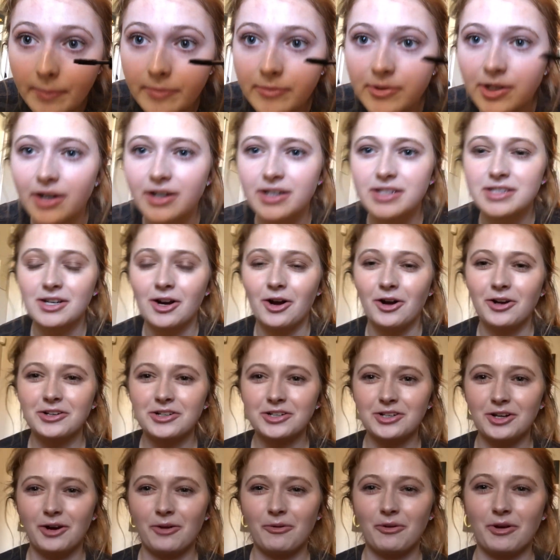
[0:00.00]
sorry, it's hard
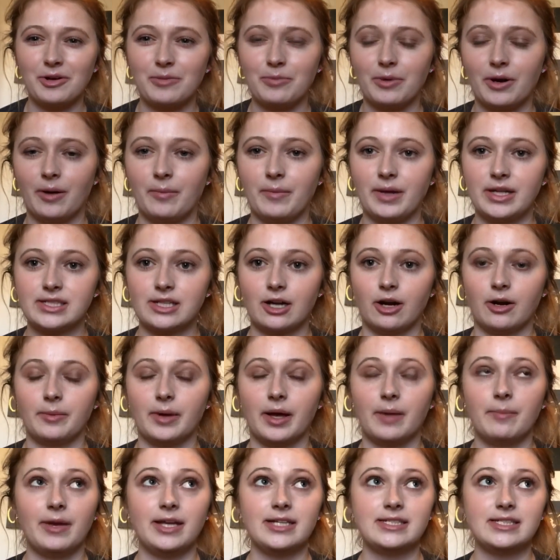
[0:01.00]
to talk while you put on mascara,
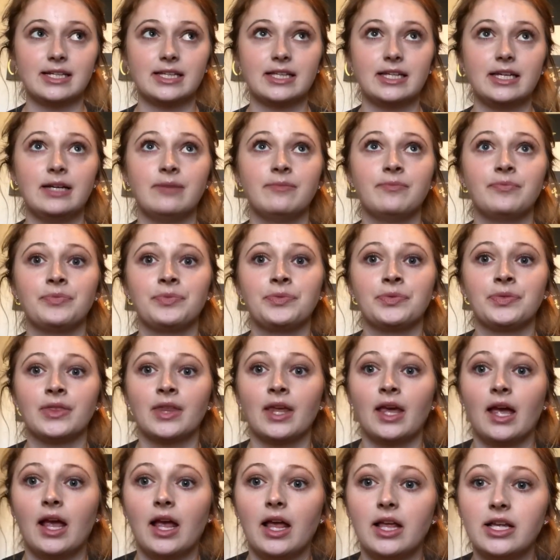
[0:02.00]
but basically
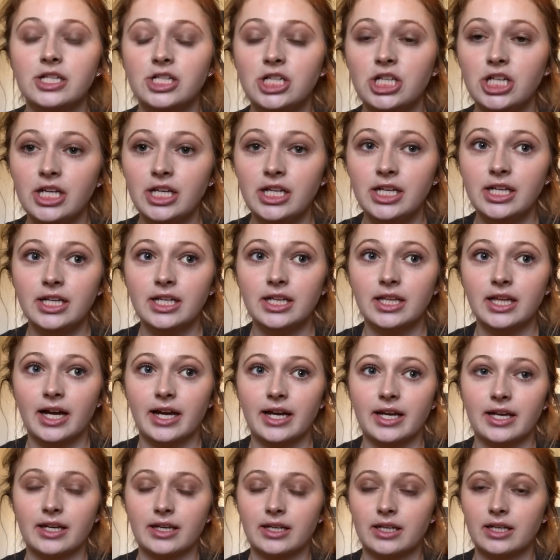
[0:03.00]
she
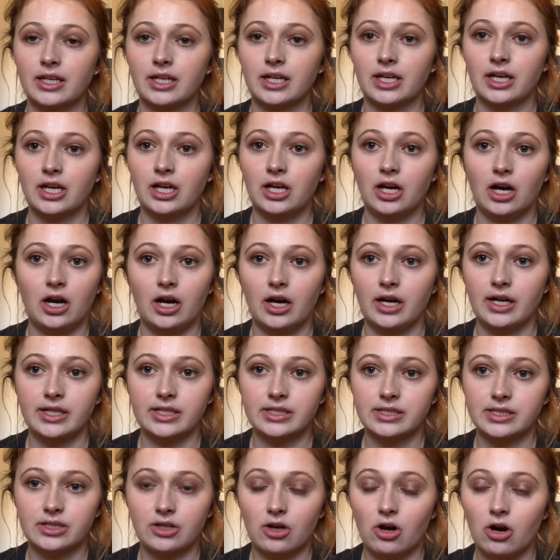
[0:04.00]
like got
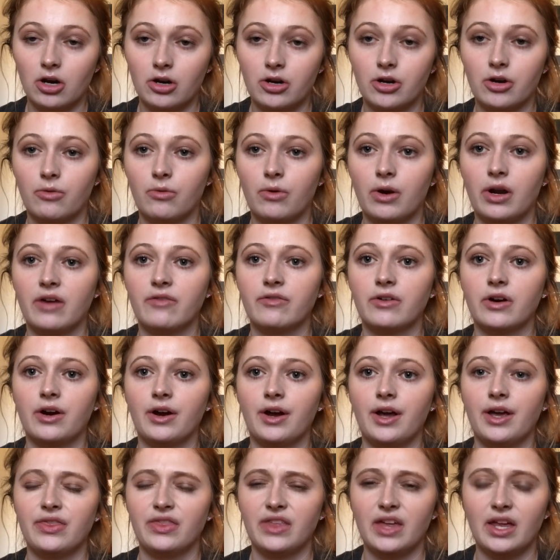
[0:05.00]
his card or whatever.
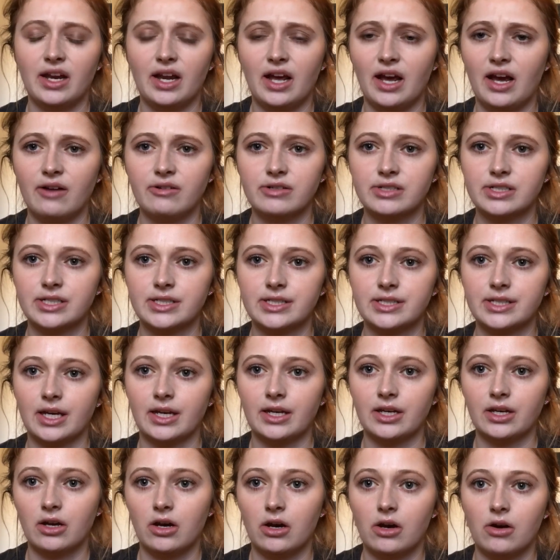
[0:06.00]
And then I was just
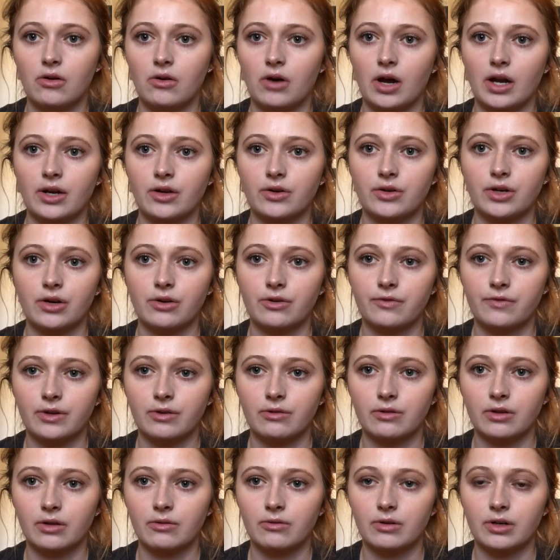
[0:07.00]
like, oh, I don't know if
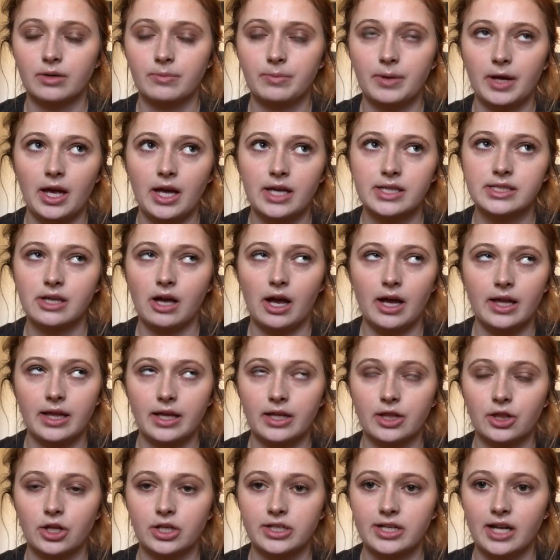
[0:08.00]
he really wanted to pay. So I
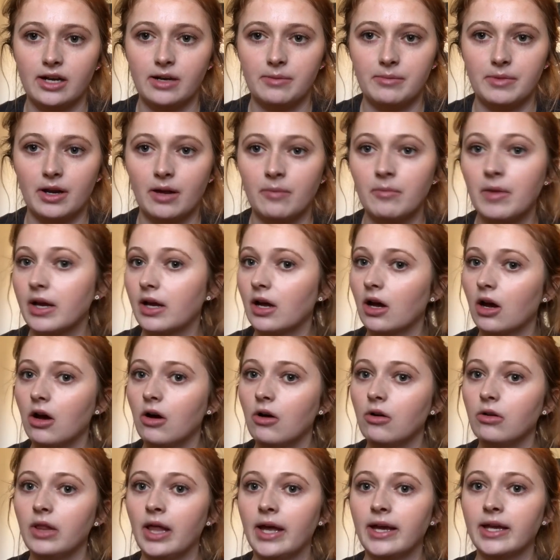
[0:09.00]
like looked at him, and I'm like,
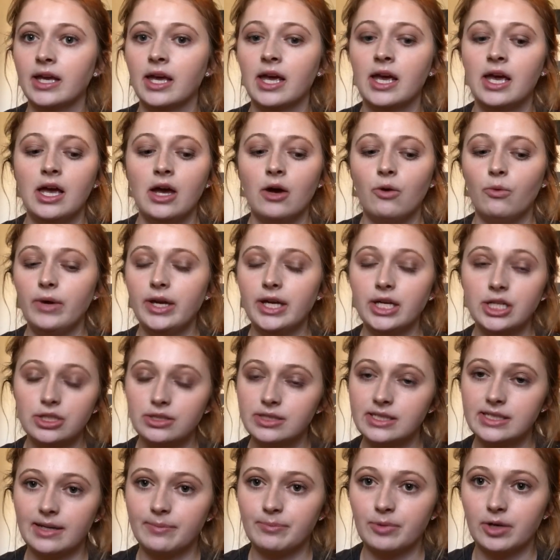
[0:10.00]
oh, like we can
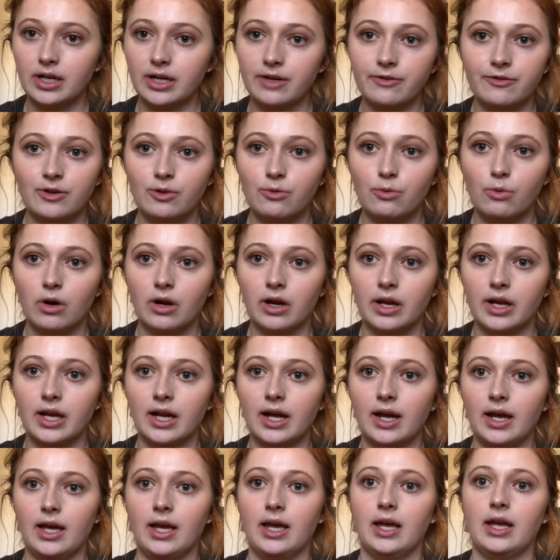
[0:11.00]
do separate if you want.
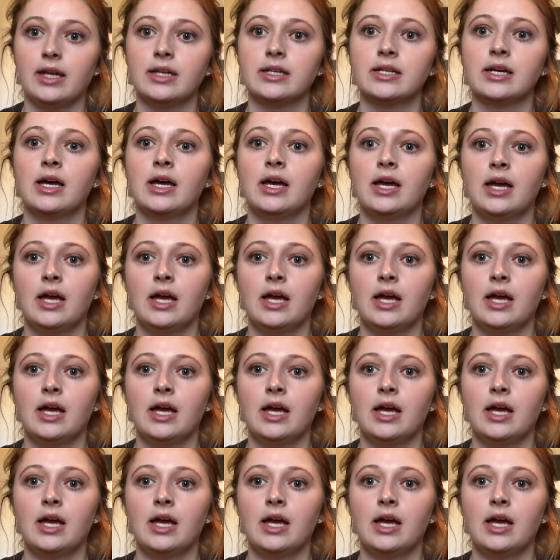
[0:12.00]
And